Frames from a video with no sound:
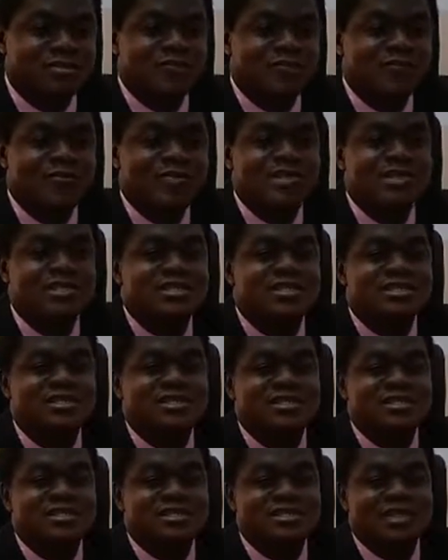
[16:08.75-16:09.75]
of
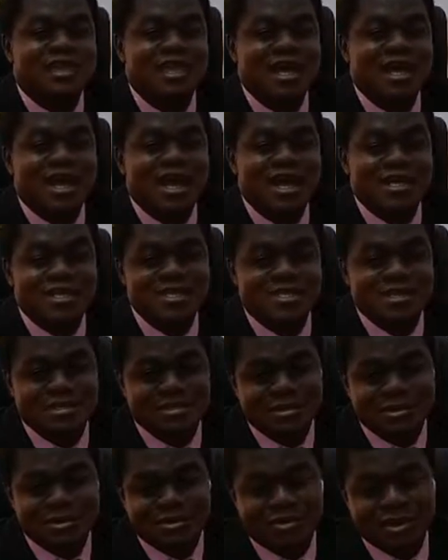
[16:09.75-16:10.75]
rains and
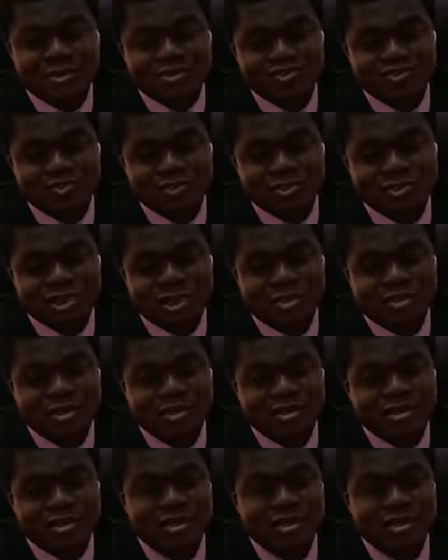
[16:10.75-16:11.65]
tributary.